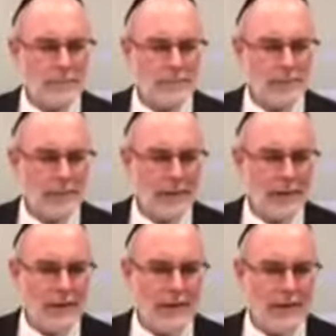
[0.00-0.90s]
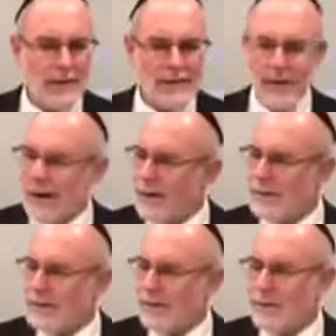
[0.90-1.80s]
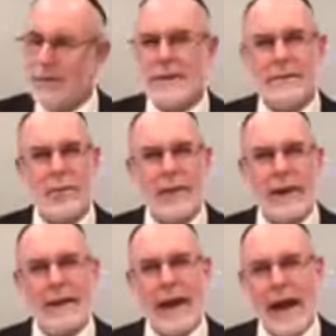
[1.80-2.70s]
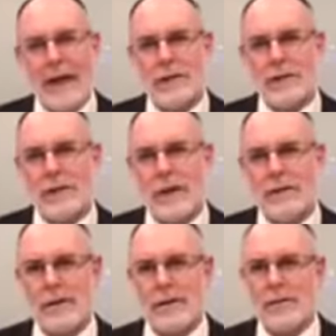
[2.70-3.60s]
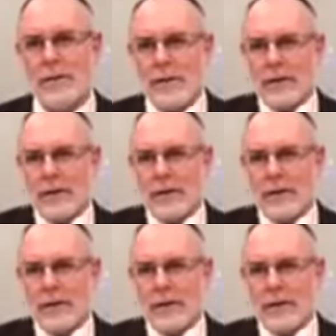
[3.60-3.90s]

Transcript: merit. No, segula is more like an action that can